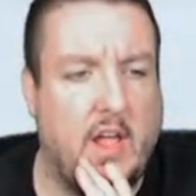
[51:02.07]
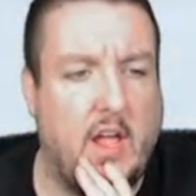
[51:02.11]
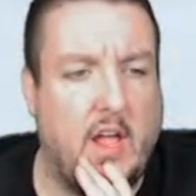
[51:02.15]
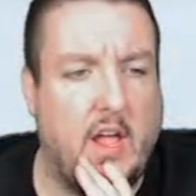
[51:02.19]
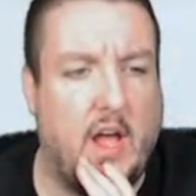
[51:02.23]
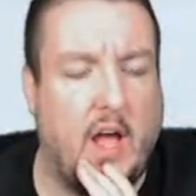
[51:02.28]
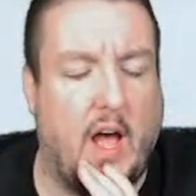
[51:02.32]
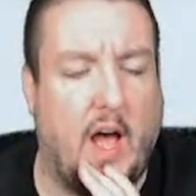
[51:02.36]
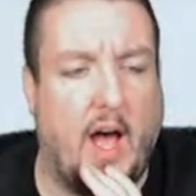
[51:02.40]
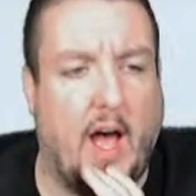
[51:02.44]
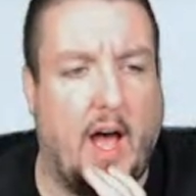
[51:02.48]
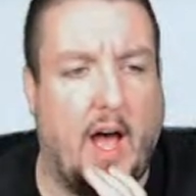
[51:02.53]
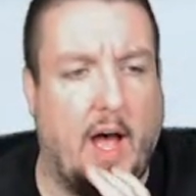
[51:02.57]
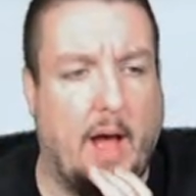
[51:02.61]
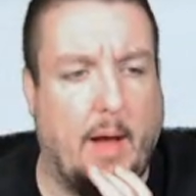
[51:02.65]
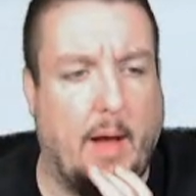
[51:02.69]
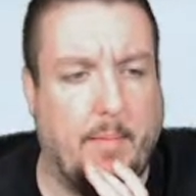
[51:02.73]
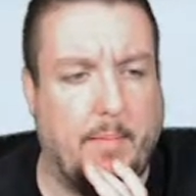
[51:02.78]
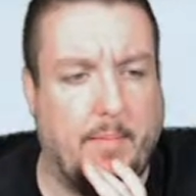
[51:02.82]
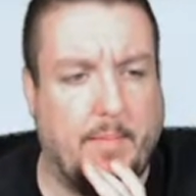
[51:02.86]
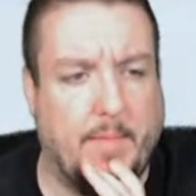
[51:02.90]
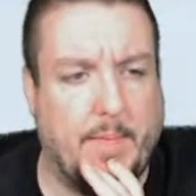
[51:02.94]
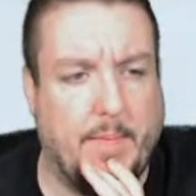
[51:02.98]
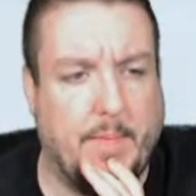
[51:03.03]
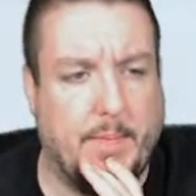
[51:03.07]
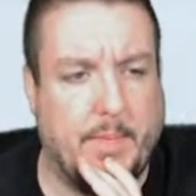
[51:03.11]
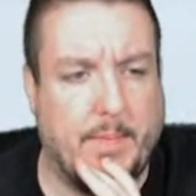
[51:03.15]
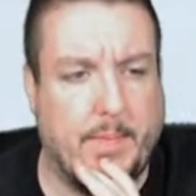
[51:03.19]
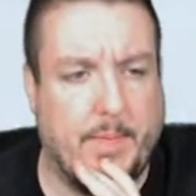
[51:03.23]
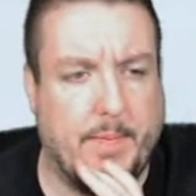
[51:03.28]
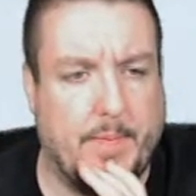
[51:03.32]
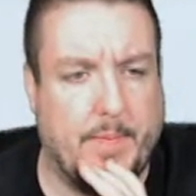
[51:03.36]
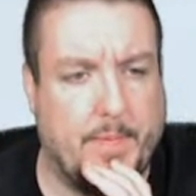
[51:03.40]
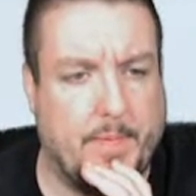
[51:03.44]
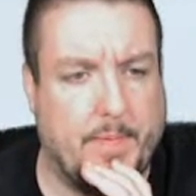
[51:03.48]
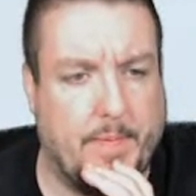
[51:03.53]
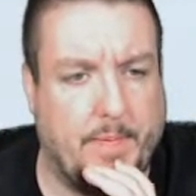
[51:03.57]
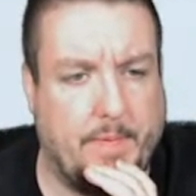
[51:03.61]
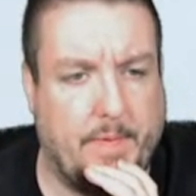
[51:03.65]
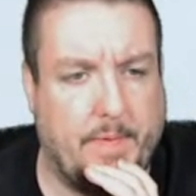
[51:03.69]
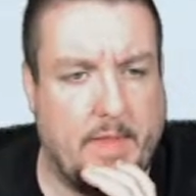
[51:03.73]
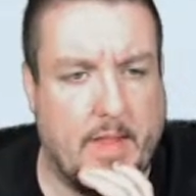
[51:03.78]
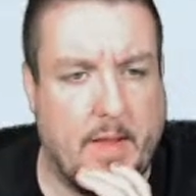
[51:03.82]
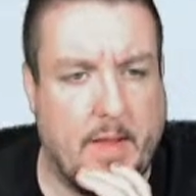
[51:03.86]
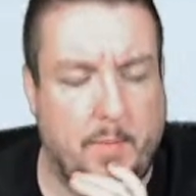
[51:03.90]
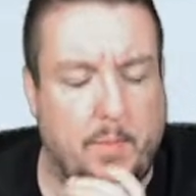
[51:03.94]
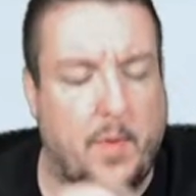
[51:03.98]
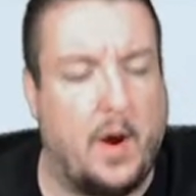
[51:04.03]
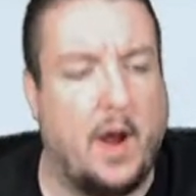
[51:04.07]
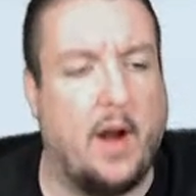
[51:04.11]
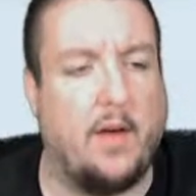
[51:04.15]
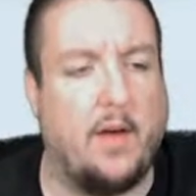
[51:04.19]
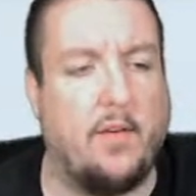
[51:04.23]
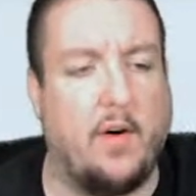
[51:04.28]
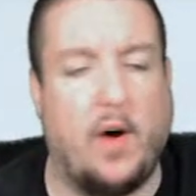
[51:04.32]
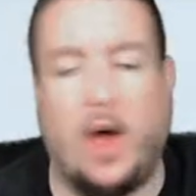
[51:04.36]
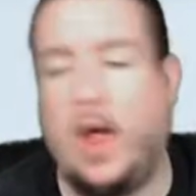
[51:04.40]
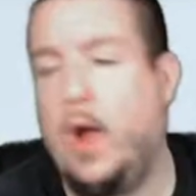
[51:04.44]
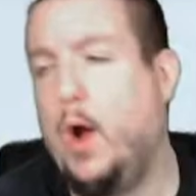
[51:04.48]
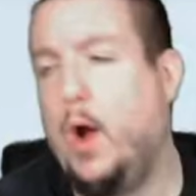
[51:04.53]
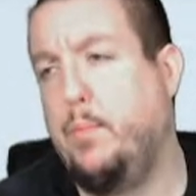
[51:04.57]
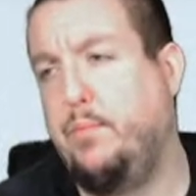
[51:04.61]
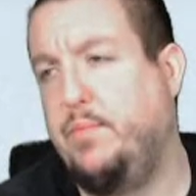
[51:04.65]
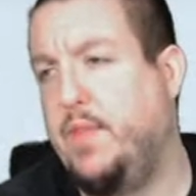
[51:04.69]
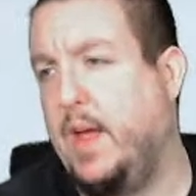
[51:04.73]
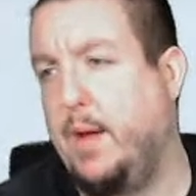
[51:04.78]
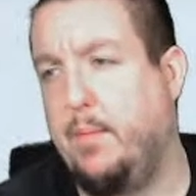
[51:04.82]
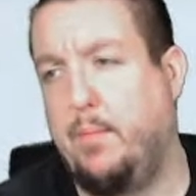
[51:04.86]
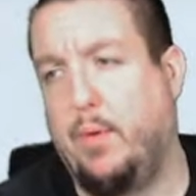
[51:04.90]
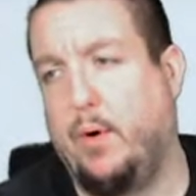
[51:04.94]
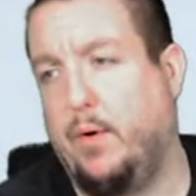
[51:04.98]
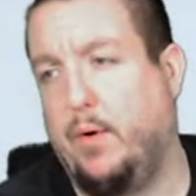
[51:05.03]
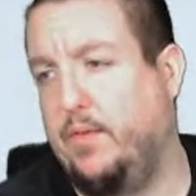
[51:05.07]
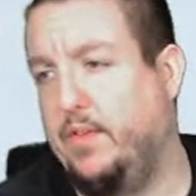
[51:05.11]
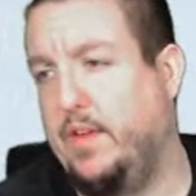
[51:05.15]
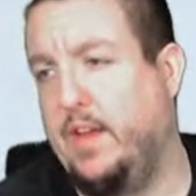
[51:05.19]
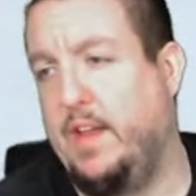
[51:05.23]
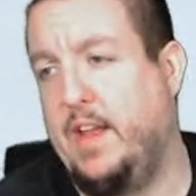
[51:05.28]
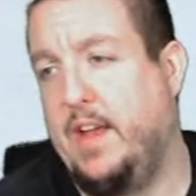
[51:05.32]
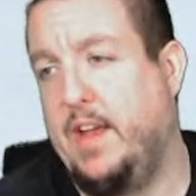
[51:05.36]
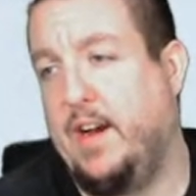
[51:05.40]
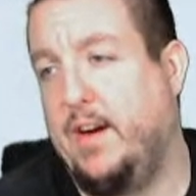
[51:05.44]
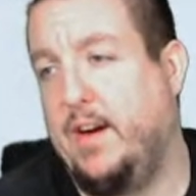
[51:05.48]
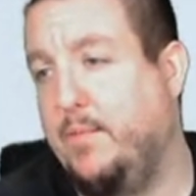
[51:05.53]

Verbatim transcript: Um, Marvel. I hope Deadpool's in here.